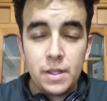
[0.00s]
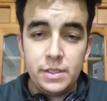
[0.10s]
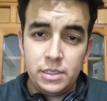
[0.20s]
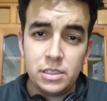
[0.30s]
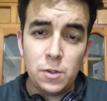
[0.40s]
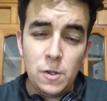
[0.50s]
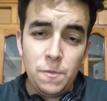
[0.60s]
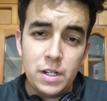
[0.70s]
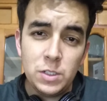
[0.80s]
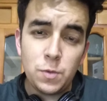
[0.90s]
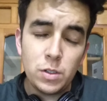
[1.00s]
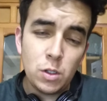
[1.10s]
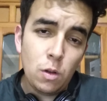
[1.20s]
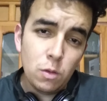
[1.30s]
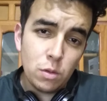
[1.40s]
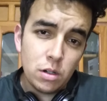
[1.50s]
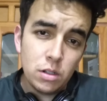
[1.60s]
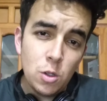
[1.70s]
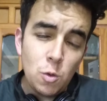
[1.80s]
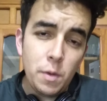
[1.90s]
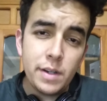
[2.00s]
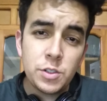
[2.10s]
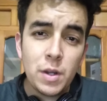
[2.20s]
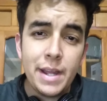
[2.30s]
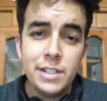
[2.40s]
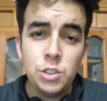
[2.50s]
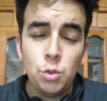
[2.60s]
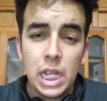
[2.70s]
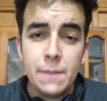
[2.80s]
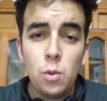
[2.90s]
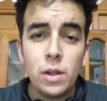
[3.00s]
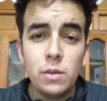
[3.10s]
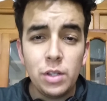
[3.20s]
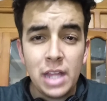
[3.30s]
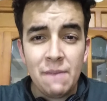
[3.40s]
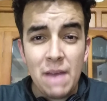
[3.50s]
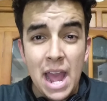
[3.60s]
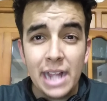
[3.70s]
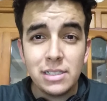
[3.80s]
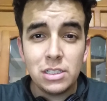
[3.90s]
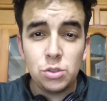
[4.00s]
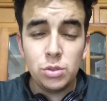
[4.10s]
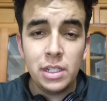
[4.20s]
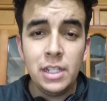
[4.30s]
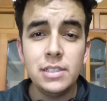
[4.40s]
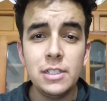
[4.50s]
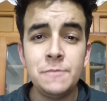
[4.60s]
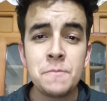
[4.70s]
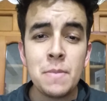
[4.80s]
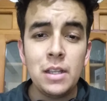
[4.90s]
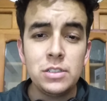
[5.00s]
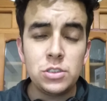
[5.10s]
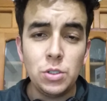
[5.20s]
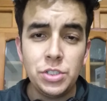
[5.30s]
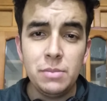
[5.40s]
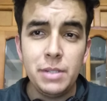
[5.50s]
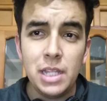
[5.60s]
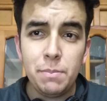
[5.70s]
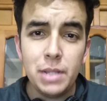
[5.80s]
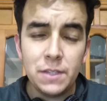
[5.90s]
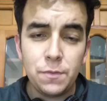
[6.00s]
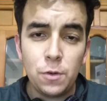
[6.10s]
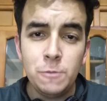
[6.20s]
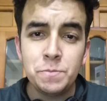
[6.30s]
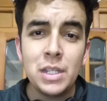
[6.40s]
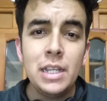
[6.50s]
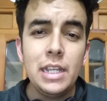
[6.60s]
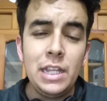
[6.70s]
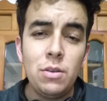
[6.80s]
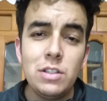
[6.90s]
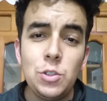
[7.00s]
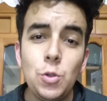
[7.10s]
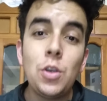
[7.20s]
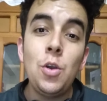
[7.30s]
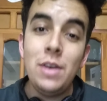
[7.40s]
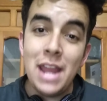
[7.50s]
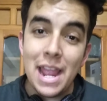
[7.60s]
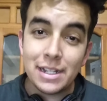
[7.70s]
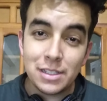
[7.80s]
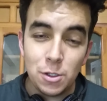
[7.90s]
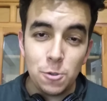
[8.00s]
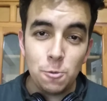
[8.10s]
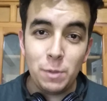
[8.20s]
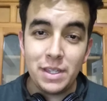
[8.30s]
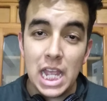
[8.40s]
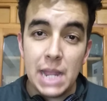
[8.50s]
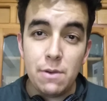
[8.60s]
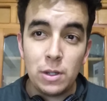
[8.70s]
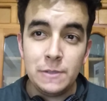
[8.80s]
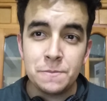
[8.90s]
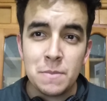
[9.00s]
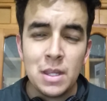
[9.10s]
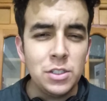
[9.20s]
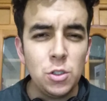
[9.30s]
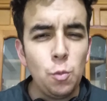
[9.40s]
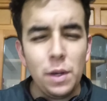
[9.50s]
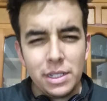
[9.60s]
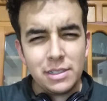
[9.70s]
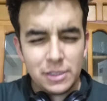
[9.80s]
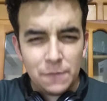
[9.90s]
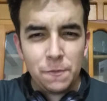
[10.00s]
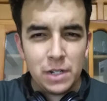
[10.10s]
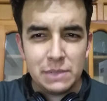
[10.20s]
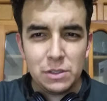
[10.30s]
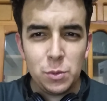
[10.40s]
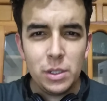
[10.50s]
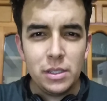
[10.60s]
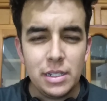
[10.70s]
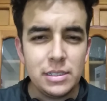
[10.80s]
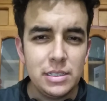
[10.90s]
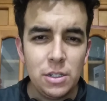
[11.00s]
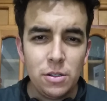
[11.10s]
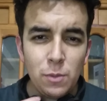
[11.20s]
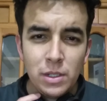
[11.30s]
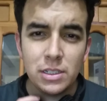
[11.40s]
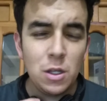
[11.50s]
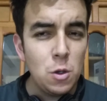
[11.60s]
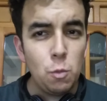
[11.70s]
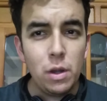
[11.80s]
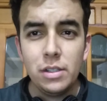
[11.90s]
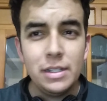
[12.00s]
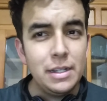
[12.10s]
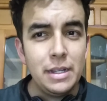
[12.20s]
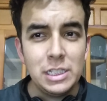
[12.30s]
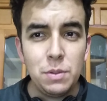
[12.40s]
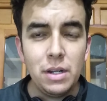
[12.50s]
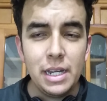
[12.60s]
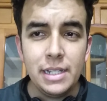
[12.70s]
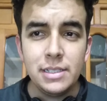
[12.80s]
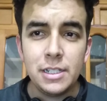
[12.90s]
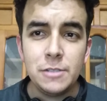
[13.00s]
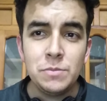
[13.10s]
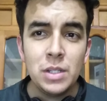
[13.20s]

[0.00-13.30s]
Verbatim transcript: This is a reference for the whole world. We are trying to everyone will have access to this social media platform in order to connect with everyone. So what is the difference between this and the other ones? Well, it's pretty easy.